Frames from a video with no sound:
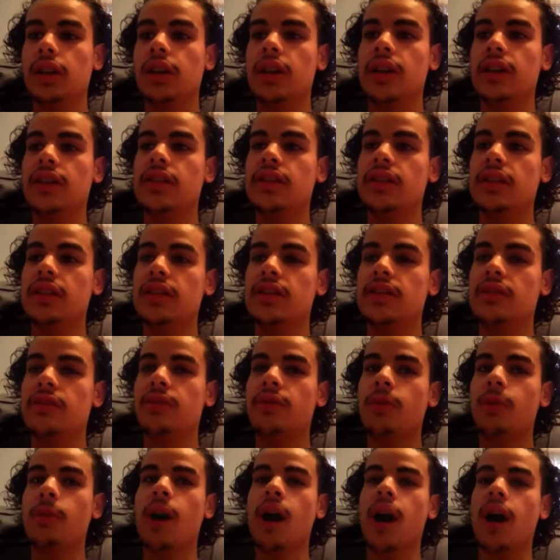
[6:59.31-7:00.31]
It's
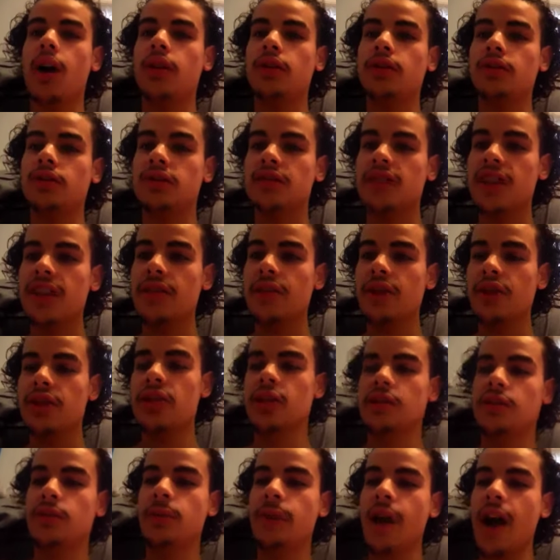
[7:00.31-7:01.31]
from our saving ourselves from